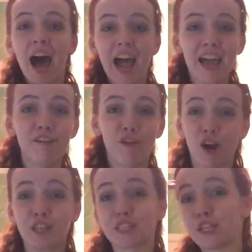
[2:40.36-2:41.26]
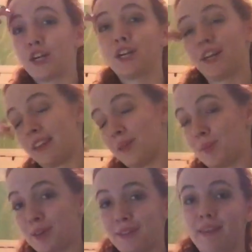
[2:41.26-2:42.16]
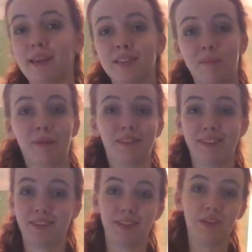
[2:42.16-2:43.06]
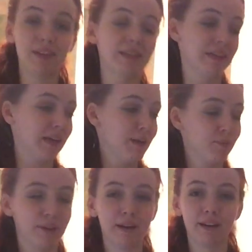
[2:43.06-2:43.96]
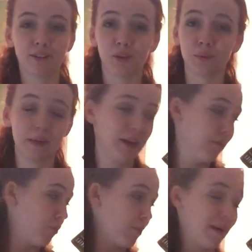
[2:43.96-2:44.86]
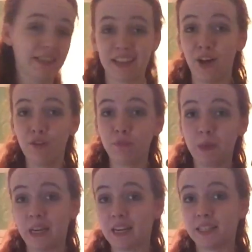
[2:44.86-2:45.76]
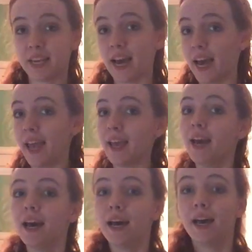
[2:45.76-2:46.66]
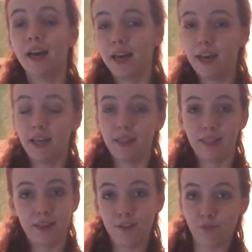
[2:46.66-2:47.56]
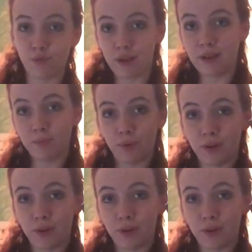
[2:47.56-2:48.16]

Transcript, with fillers: I have honestly heard nothing but good things about this series, and I am ready to read it for myself because I love reading